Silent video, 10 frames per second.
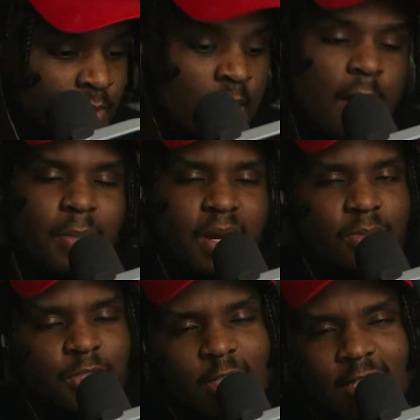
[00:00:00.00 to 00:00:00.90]
But I'm sure
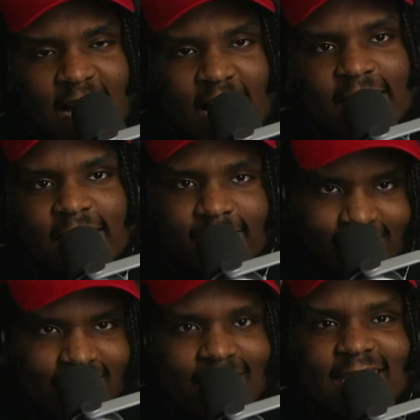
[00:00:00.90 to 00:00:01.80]
you guys get the
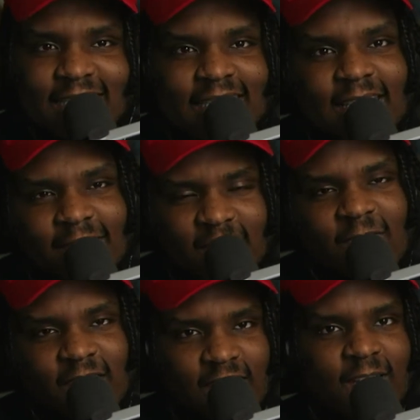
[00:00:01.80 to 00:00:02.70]
gist of this
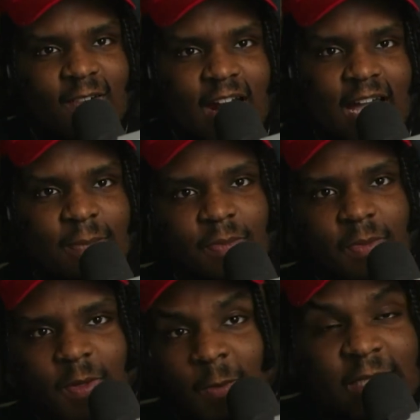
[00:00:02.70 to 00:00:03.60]
video, right? The
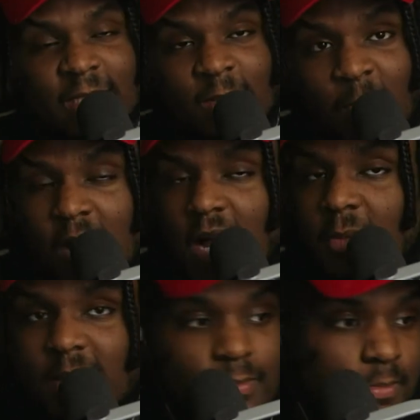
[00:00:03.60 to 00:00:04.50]
reason you probably
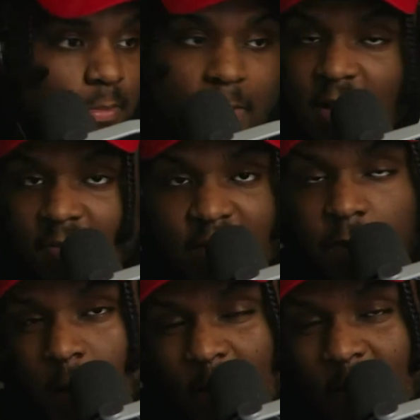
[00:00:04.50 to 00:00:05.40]
may have never
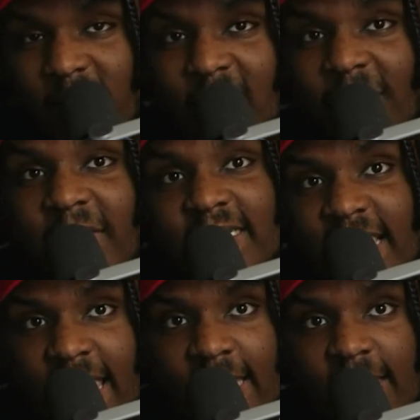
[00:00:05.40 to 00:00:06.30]
heard about this
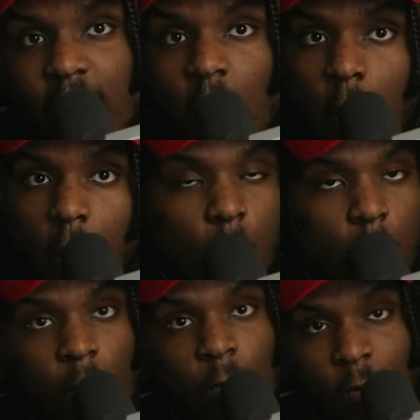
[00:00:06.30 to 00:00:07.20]
game, or
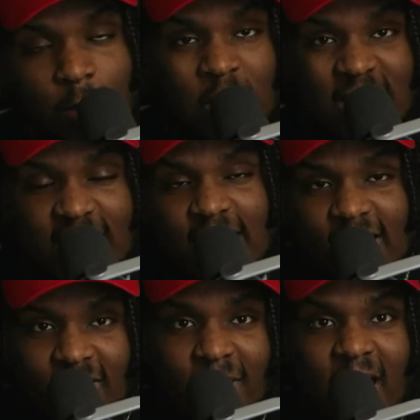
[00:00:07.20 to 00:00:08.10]
when you did hear
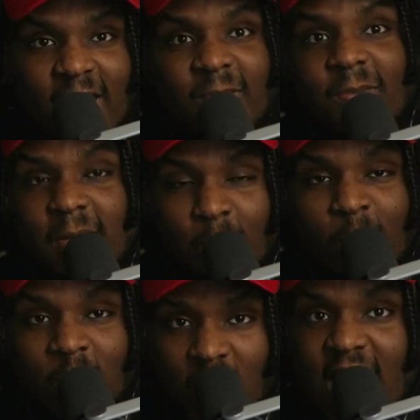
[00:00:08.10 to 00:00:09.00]
about it, people were
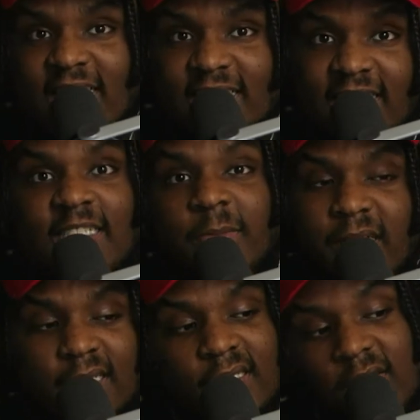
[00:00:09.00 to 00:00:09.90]
trashing it, is because
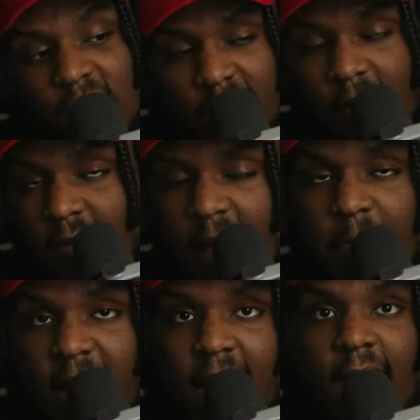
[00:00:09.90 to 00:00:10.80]
it's really that
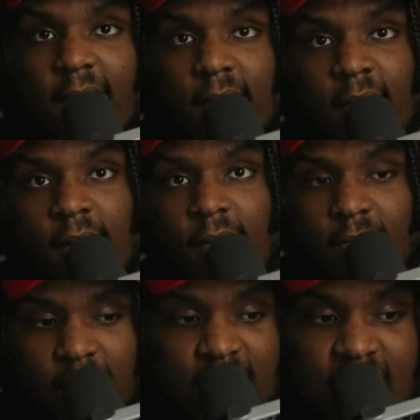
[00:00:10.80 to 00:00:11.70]
bad. These
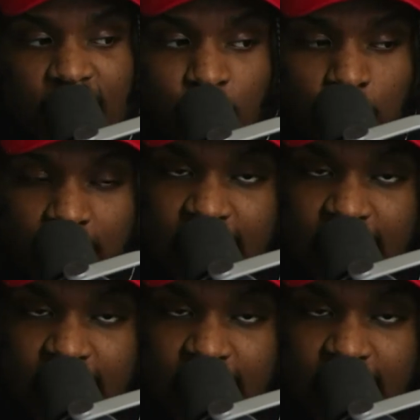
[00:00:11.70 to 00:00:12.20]
guys were lazy.